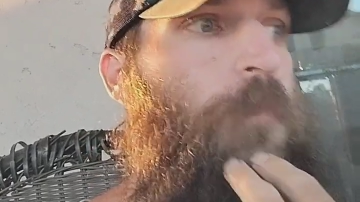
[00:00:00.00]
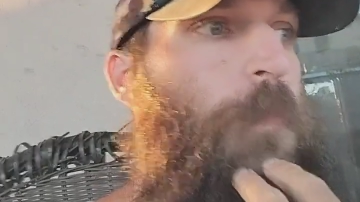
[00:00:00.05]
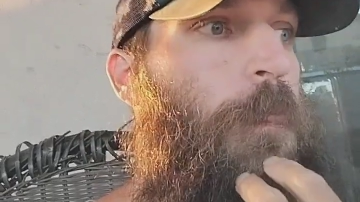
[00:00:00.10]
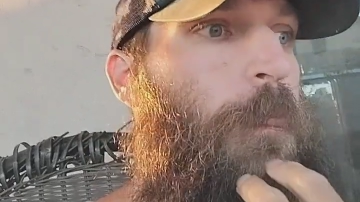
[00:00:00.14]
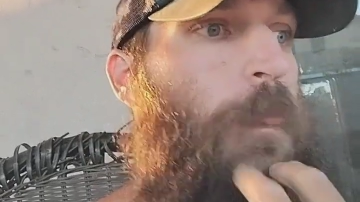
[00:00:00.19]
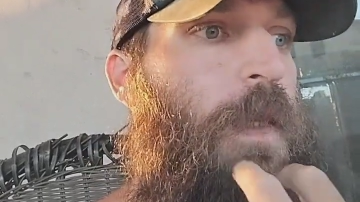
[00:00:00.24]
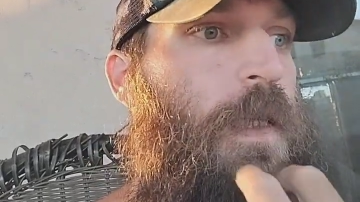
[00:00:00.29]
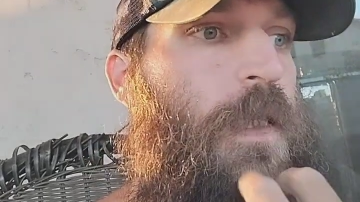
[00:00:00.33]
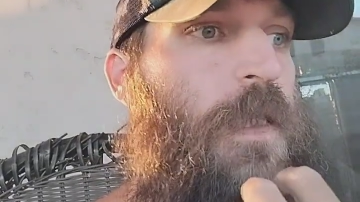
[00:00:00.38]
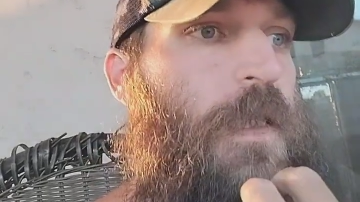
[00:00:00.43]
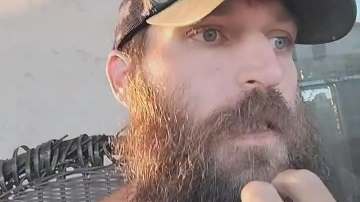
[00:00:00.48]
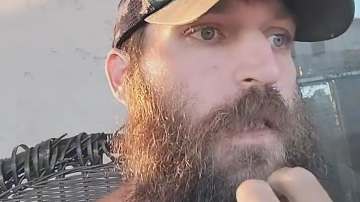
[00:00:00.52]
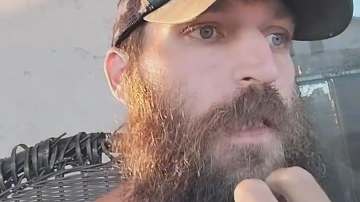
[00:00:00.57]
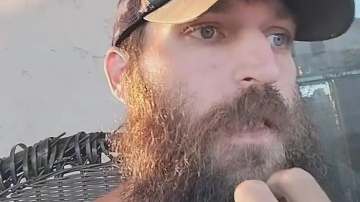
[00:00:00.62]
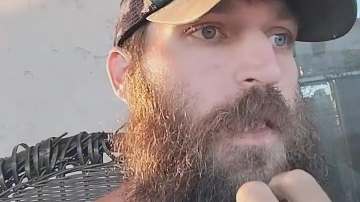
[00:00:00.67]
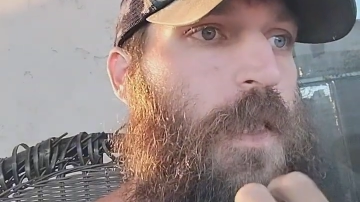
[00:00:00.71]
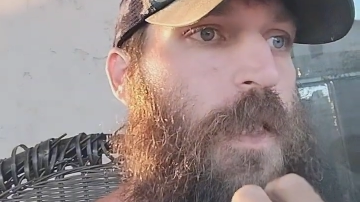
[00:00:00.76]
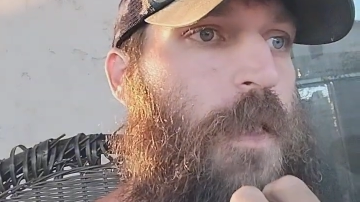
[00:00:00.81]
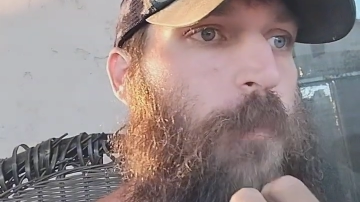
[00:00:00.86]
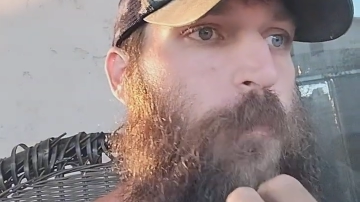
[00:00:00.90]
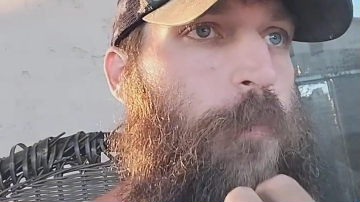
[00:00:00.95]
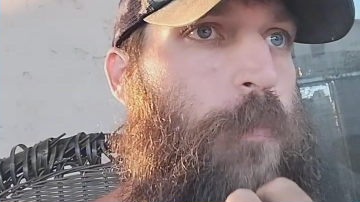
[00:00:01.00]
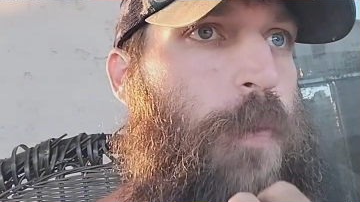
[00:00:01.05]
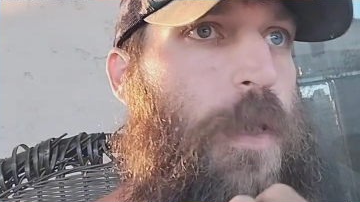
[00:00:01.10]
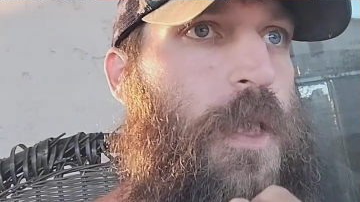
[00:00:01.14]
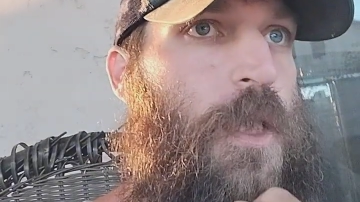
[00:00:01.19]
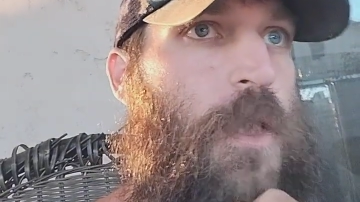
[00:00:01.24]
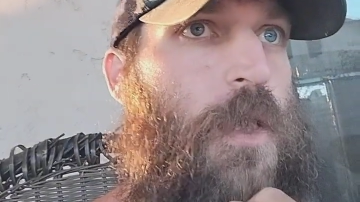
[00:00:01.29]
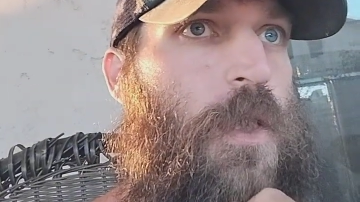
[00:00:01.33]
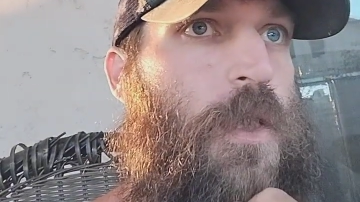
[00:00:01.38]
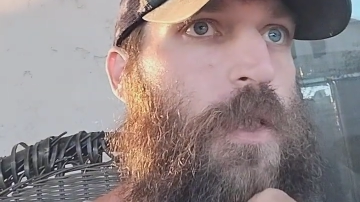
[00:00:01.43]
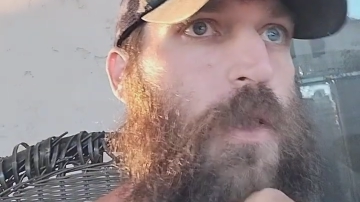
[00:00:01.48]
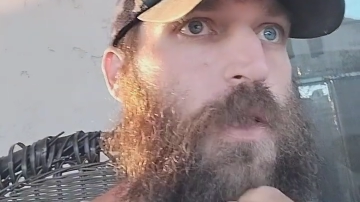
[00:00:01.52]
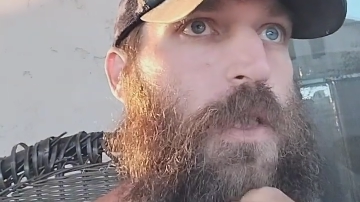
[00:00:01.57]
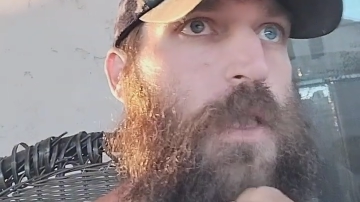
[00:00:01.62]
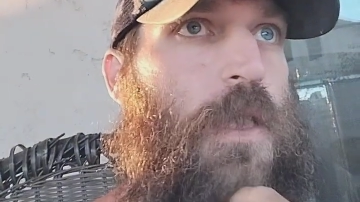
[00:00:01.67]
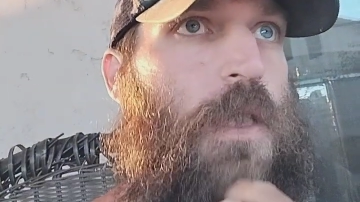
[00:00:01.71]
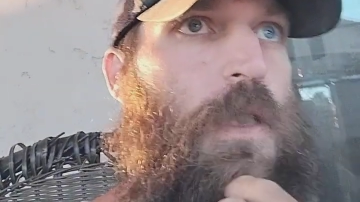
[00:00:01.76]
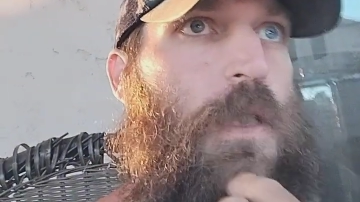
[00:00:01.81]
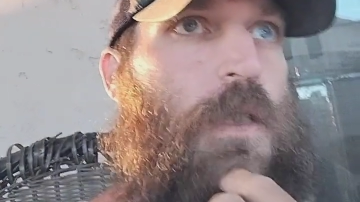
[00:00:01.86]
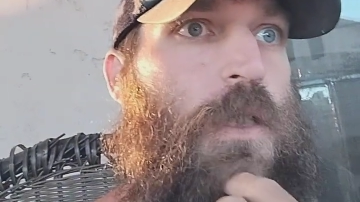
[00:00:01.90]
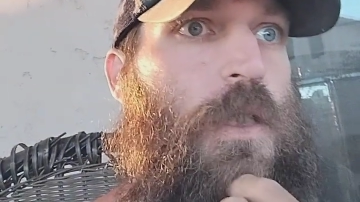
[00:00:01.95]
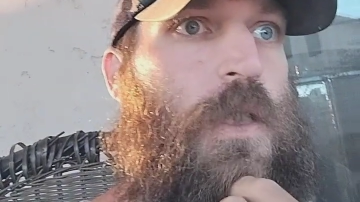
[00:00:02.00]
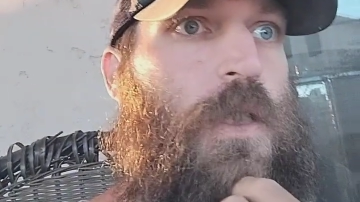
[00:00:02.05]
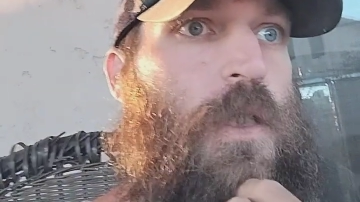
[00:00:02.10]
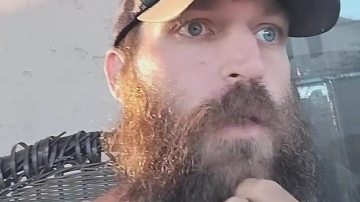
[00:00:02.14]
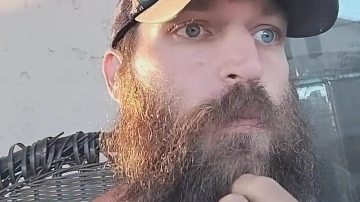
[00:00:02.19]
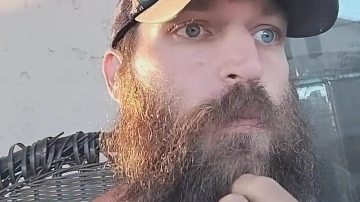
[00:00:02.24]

is this appears in some